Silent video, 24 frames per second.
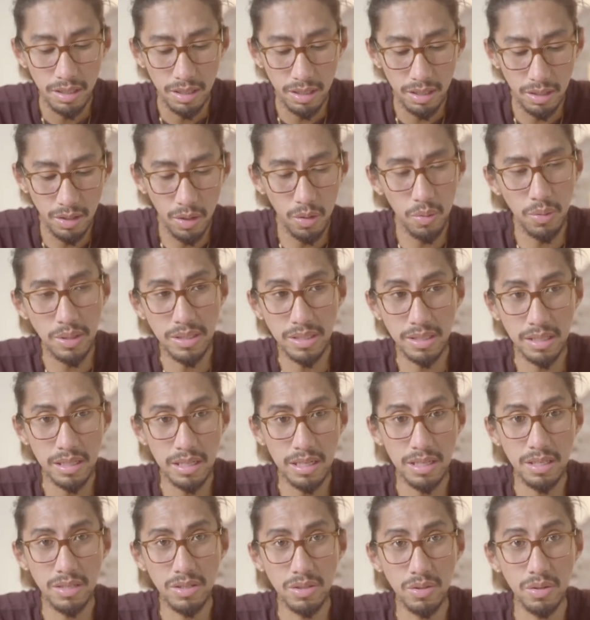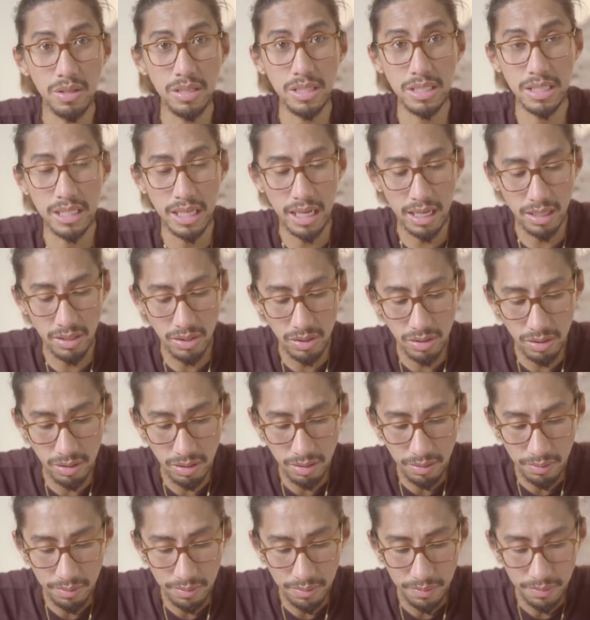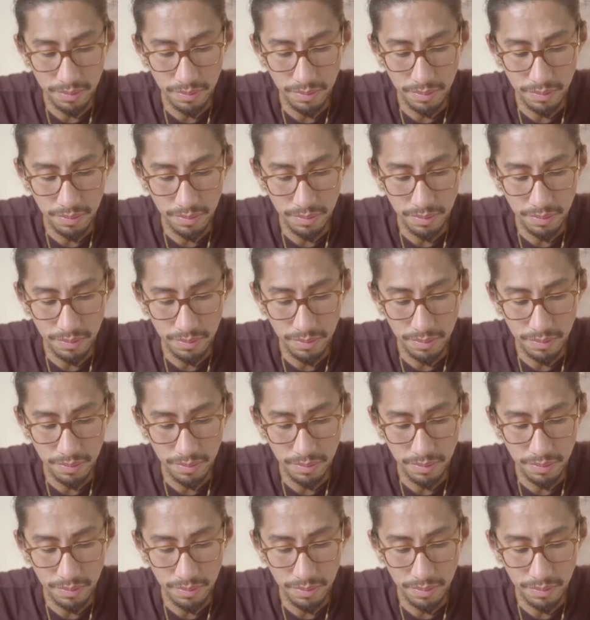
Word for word: It always leads to a disaster.